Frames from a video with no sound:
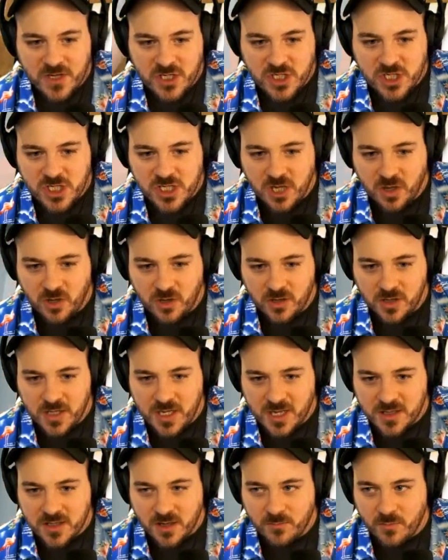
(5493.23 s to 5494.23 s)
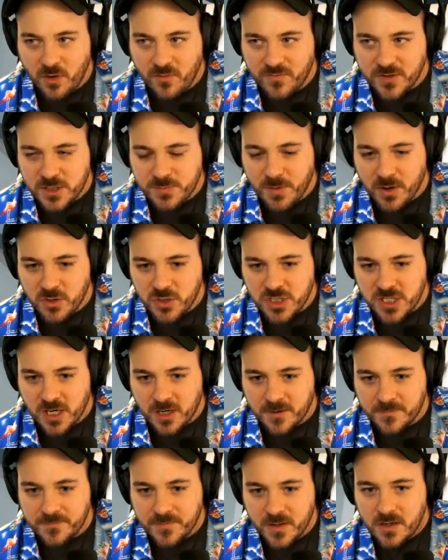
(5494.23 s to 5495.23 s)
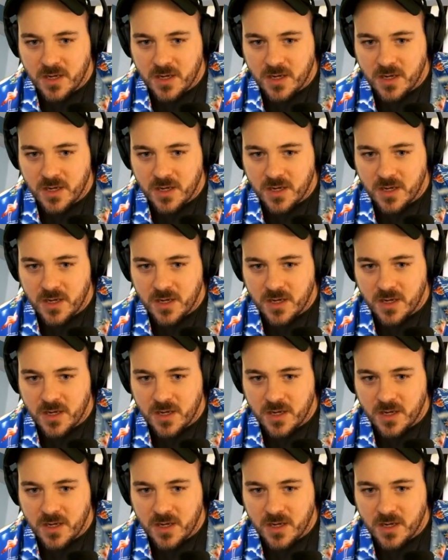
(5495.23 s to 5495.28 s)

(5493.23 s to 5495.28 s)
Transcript: He's still yet to move his post here.